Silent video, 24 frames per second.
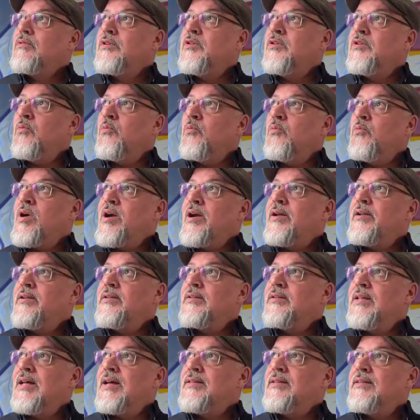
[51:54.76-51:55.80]
where
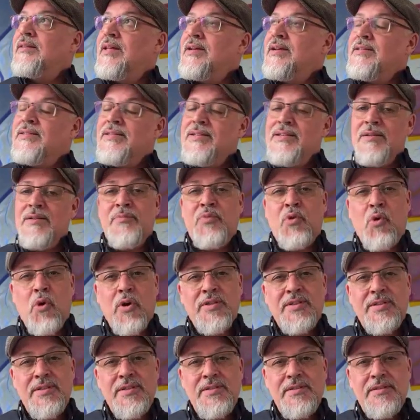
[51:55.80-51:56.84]
to lay the
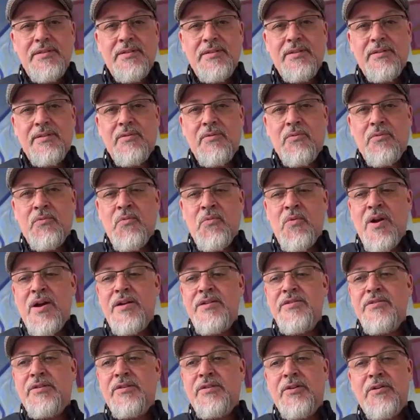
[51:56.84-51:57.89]
importance,
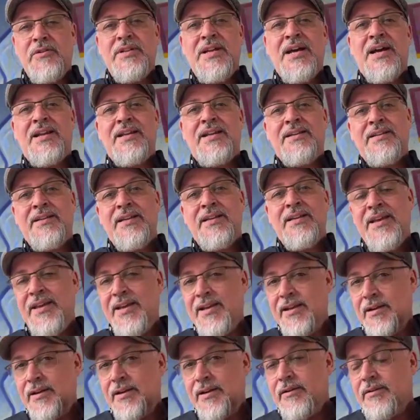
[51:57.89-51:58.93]
where you learn how to
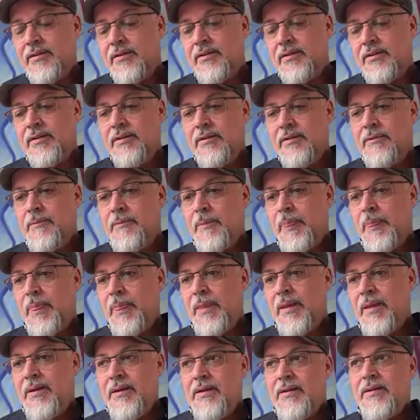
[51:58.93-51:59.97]
hear.
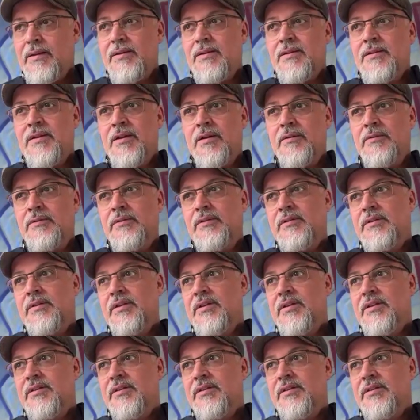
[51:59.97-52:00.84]
You